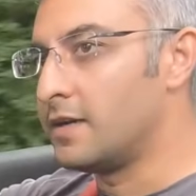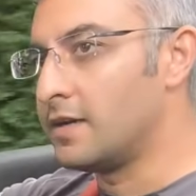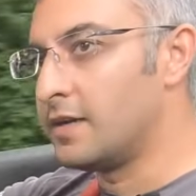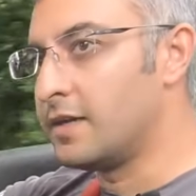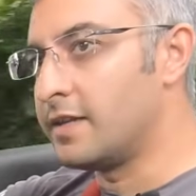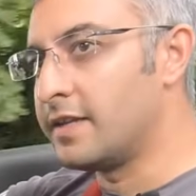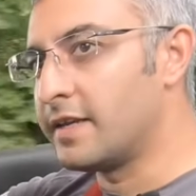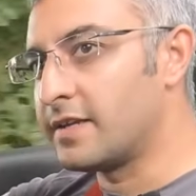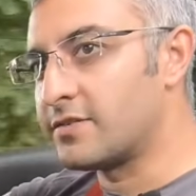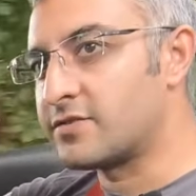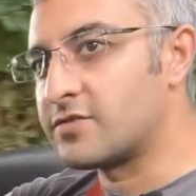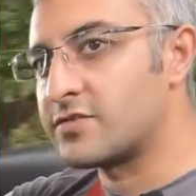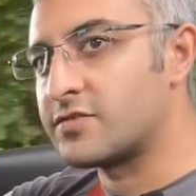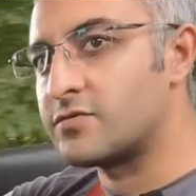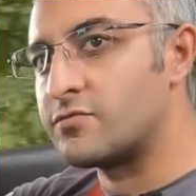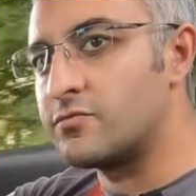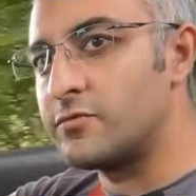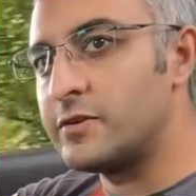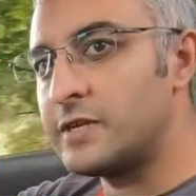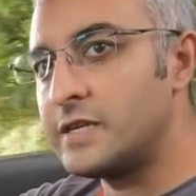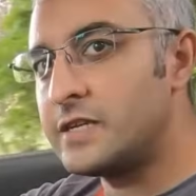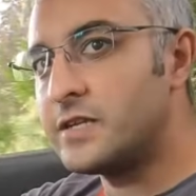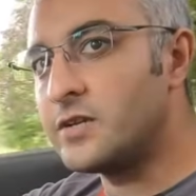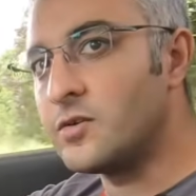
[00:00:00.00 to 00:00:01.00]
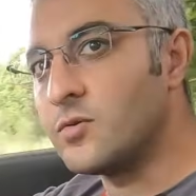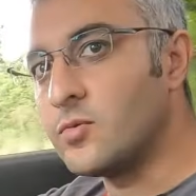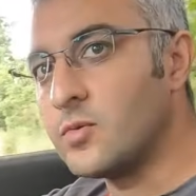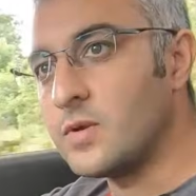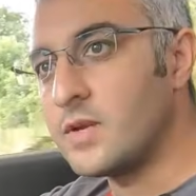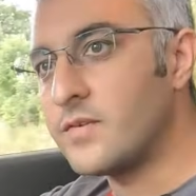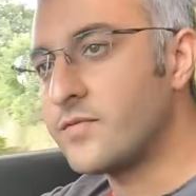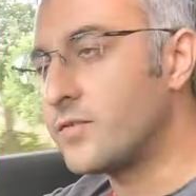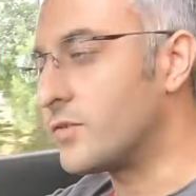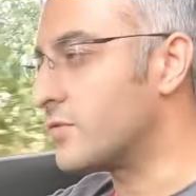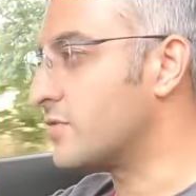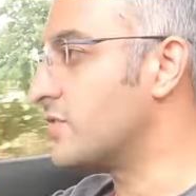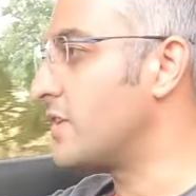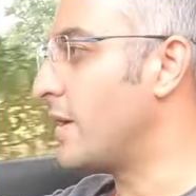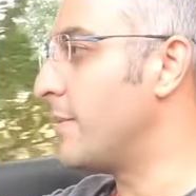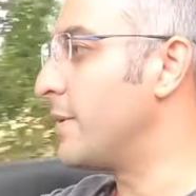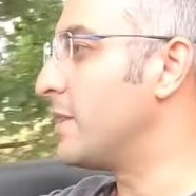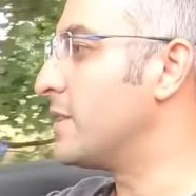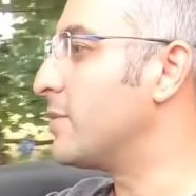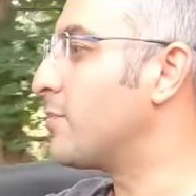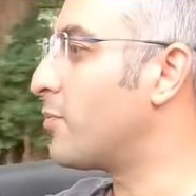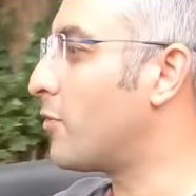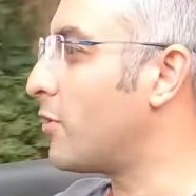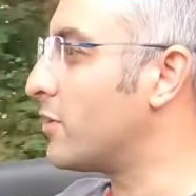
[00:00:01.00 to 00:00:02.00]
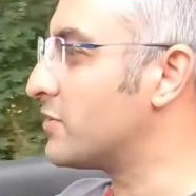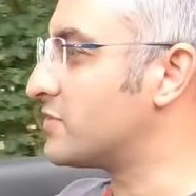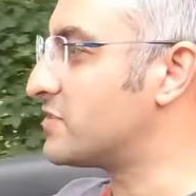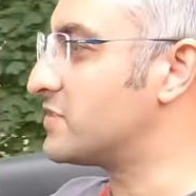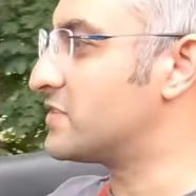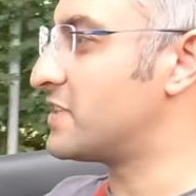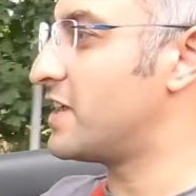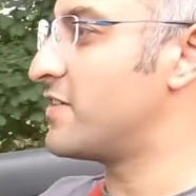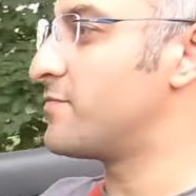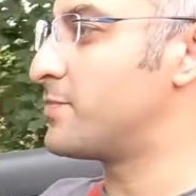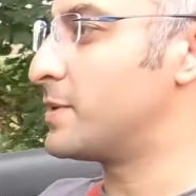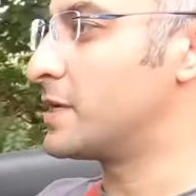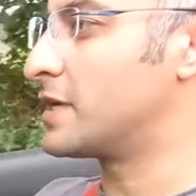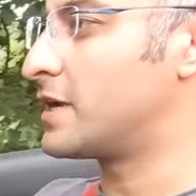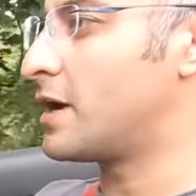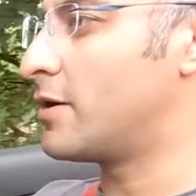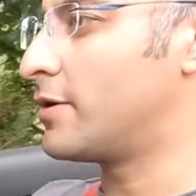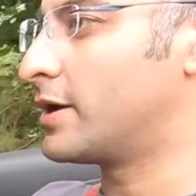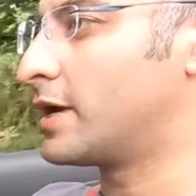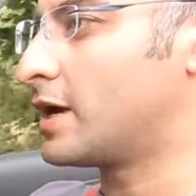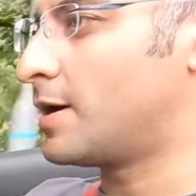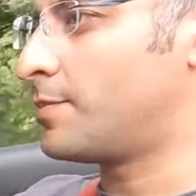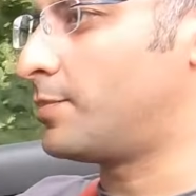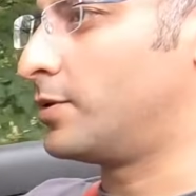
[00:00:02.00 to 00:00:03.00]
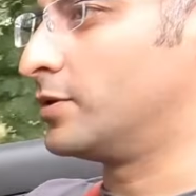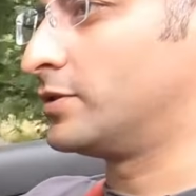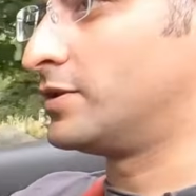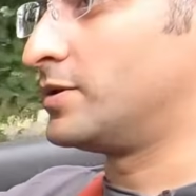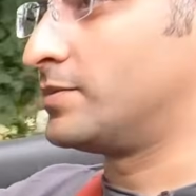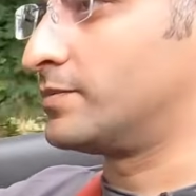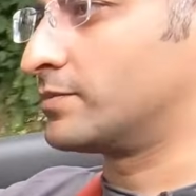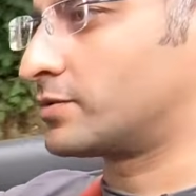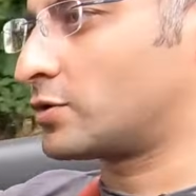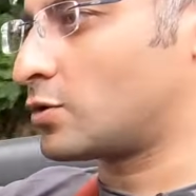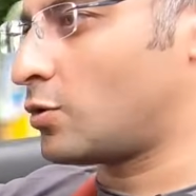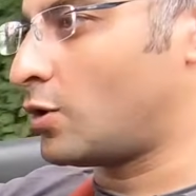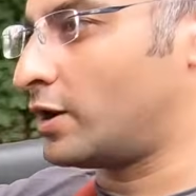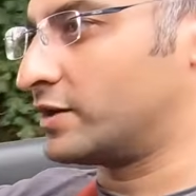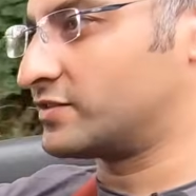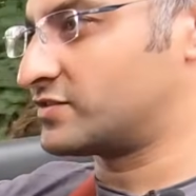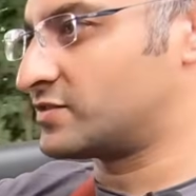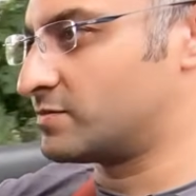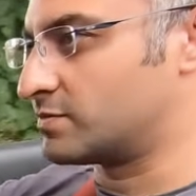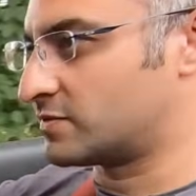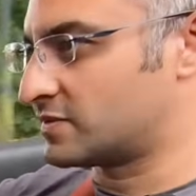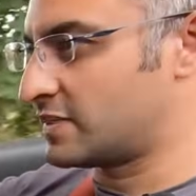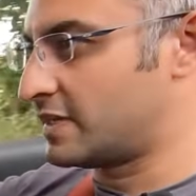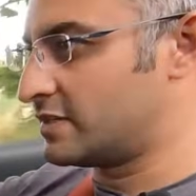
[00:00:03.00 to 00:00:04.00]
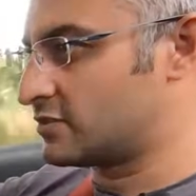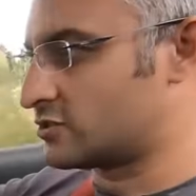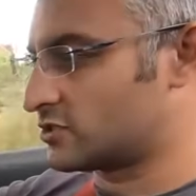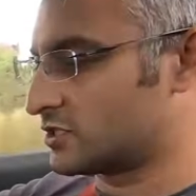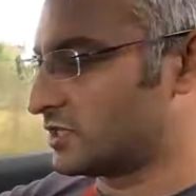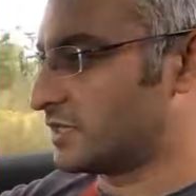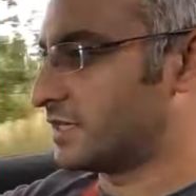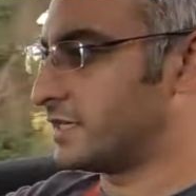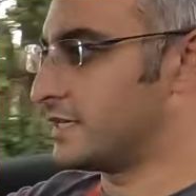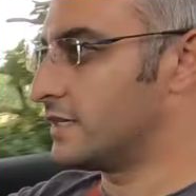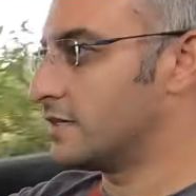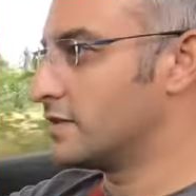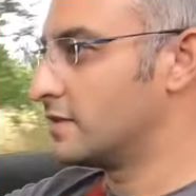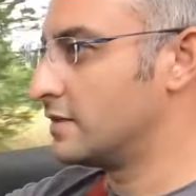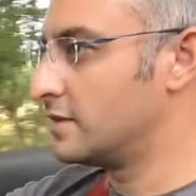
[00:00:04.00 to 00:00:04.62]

And that's really all I've got to say. I mean, the prices have been going up on them quite substantially.